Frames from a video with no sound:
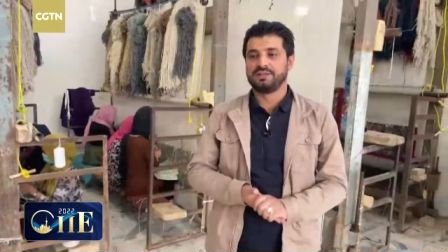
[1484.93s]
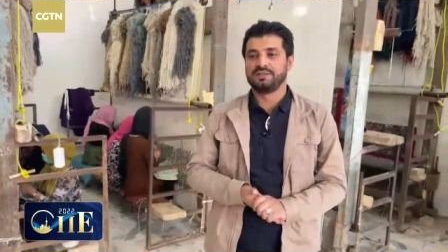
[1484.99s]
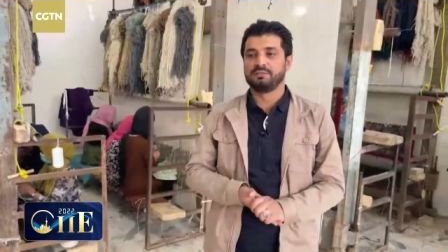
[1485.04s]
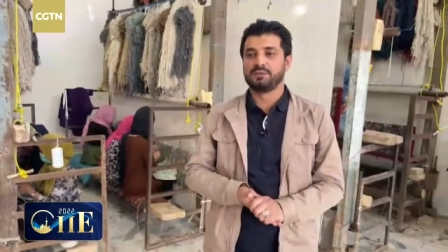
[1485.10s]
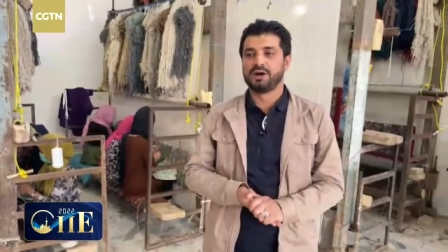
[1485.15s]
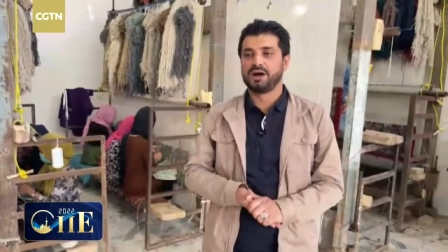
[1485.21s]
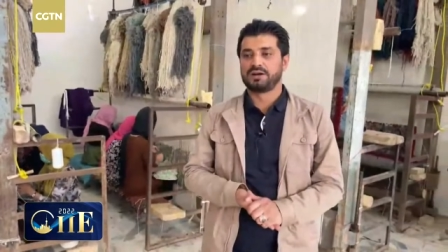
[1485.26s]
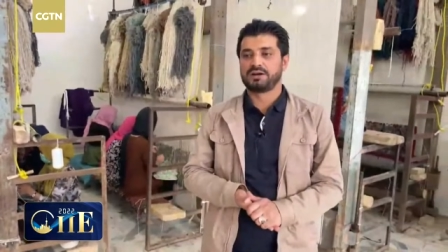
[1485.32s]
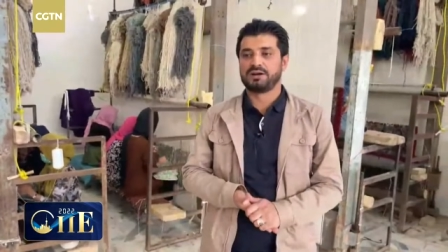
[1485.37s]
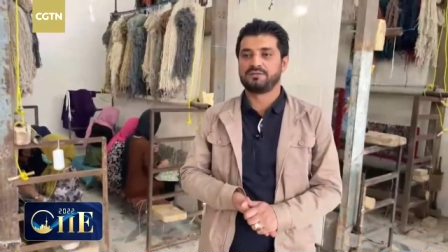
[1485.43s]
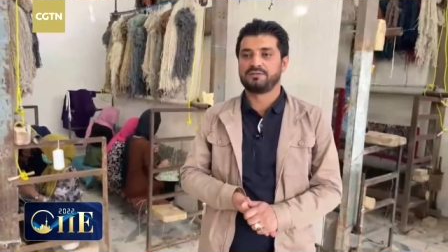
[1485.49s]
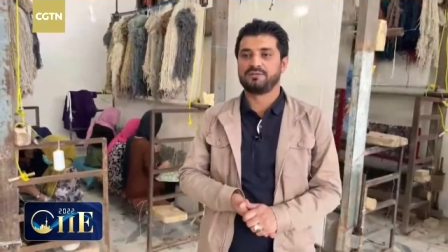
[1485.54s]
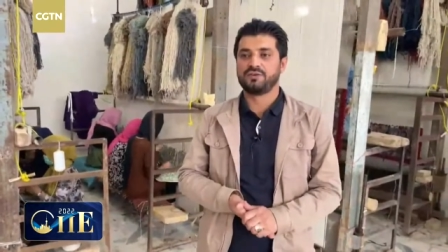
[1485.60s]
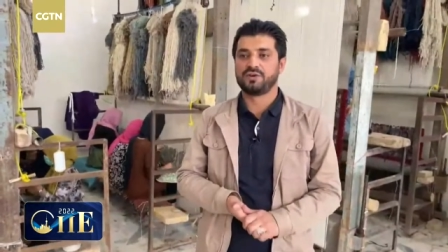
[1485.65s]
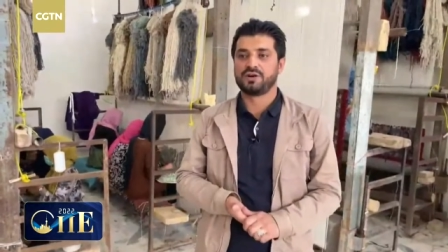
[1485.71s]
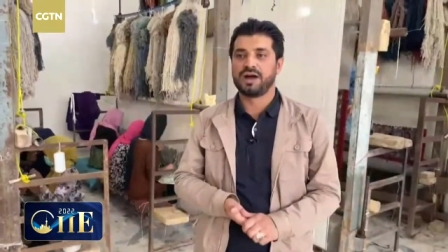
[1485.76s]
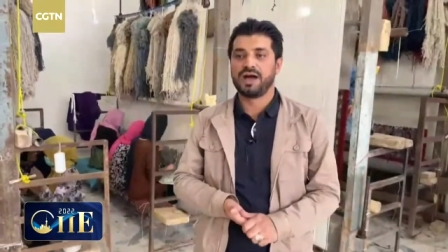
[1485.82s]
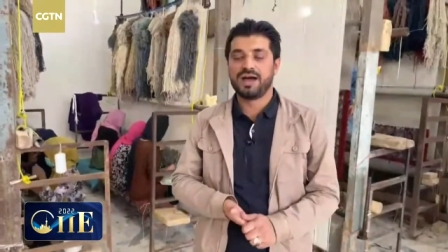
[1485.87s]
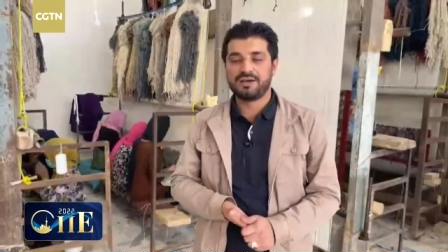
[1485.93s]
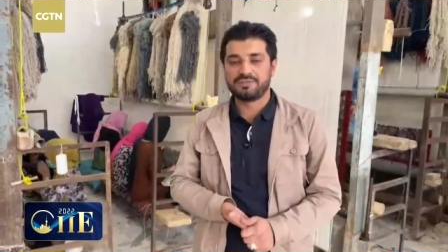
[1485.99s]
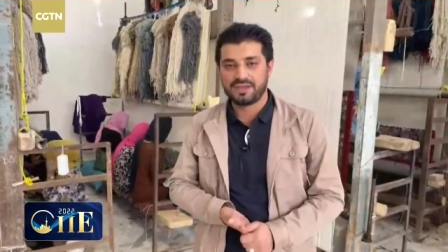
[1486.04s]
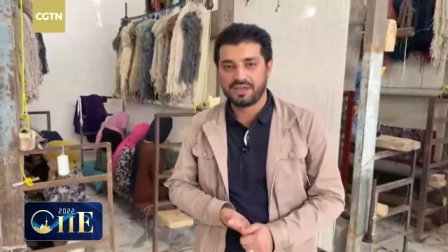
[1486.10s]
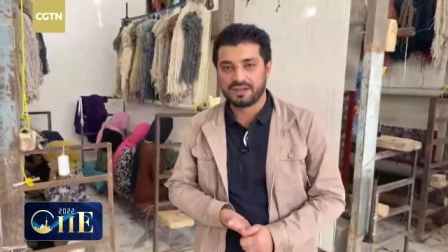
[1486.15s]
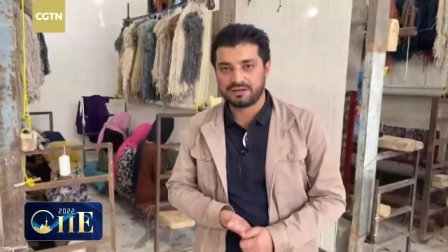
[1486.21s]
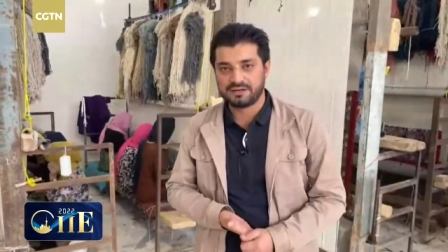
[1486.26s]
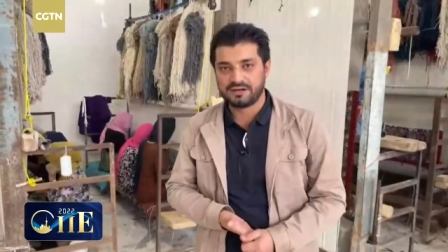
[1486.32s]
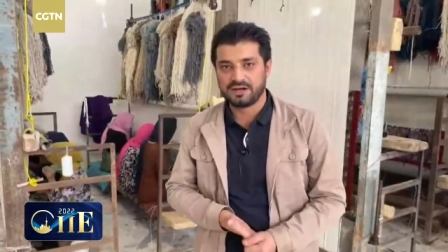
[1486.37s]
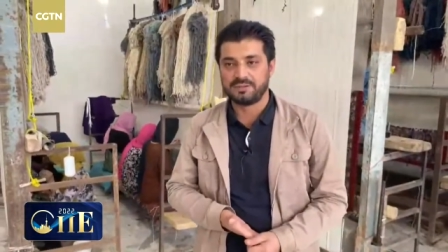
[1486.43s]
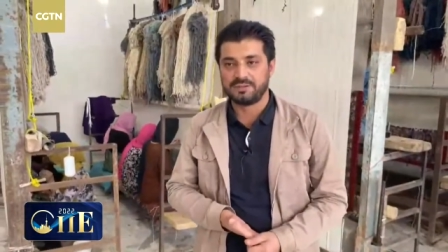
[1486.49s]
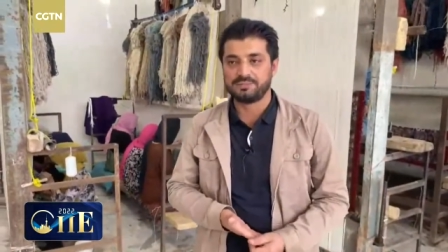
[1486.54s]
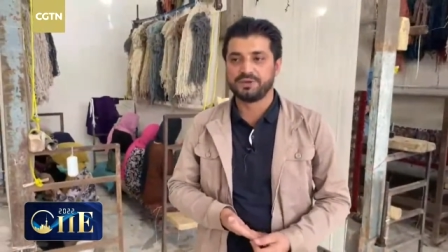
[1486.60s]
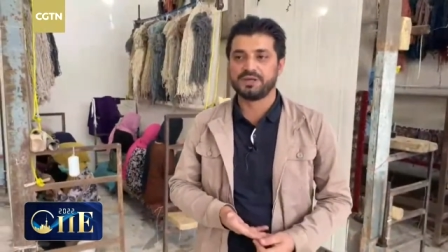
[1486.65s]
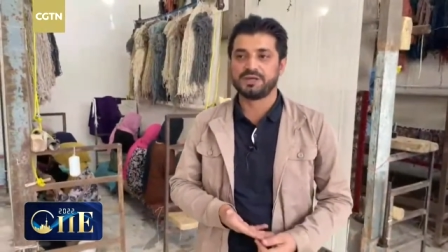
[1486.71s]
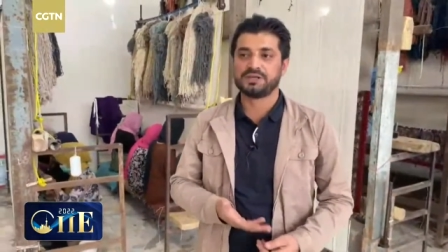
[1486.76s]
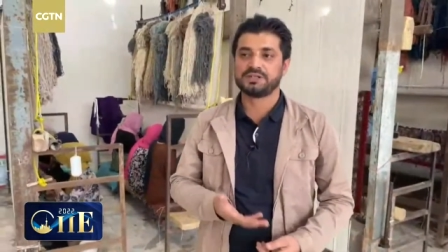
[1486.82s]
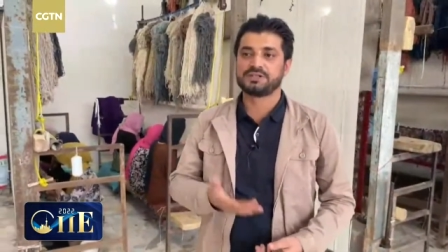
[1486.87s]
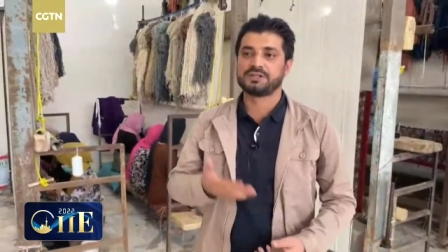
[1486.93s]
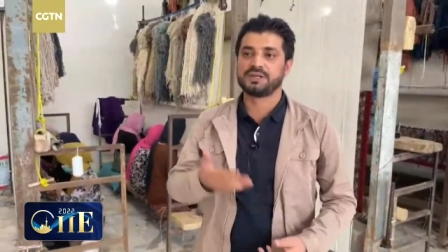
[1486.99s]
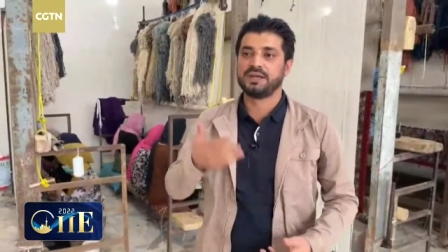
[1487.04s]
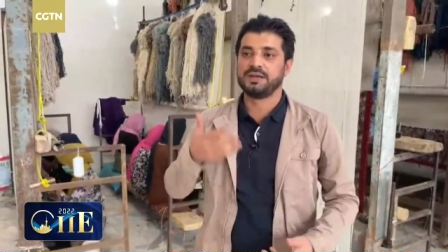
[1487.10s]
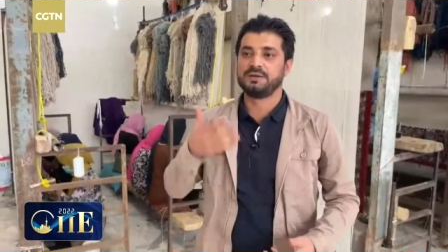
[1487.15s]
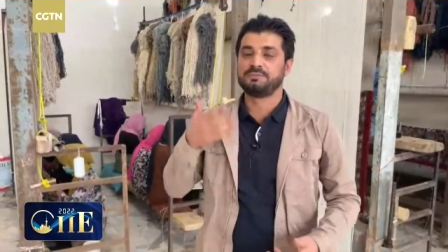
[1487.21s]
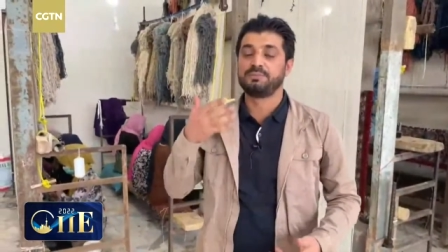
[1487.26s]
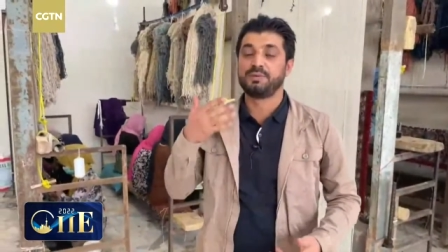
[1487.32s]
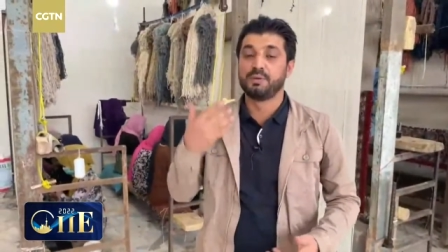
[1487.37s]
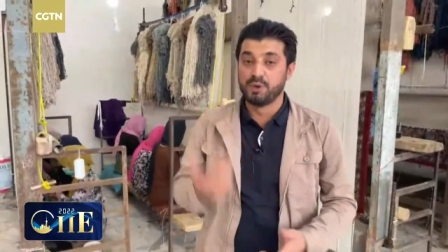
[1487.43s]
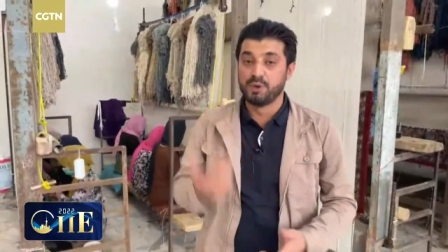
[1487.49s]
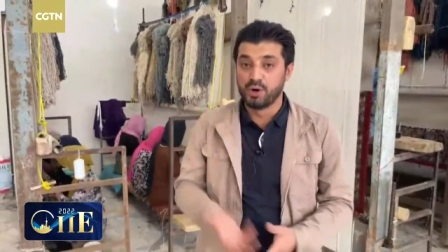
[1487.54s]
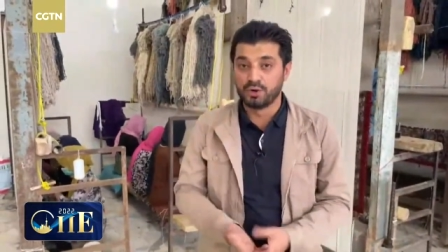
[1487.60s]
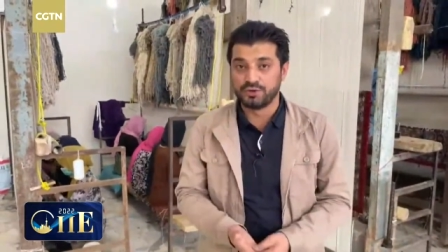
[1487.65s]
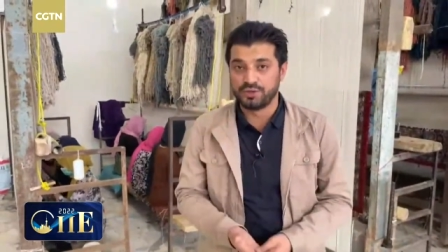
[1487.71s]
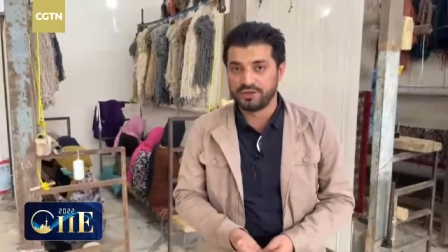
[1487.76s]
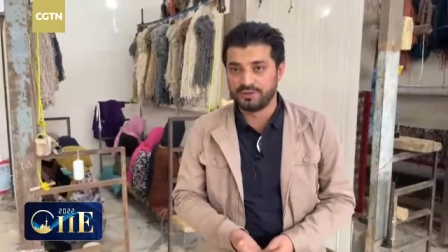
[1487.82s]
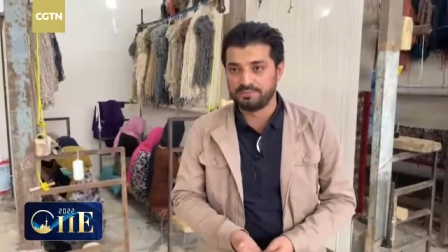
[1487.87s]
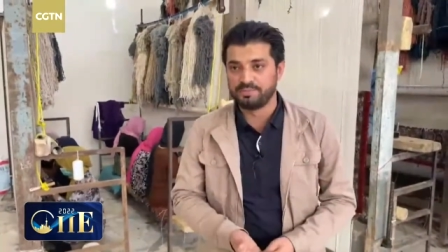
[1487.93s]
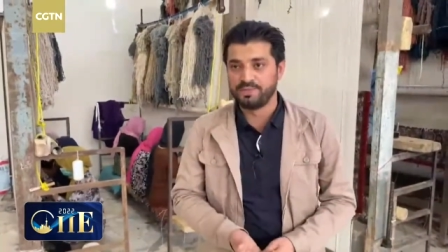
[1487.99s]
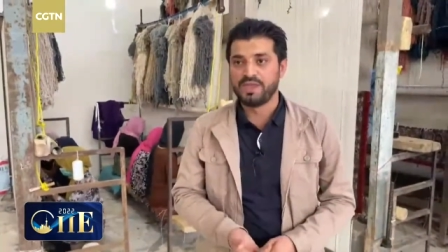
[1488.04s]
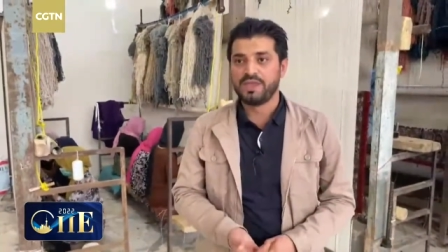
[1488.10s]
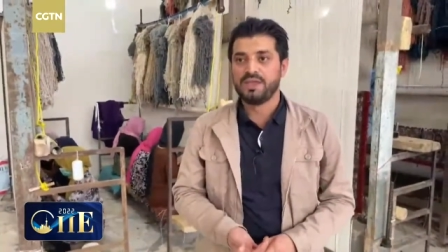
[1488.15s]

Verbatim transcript: the market for Afghan carpets and promote them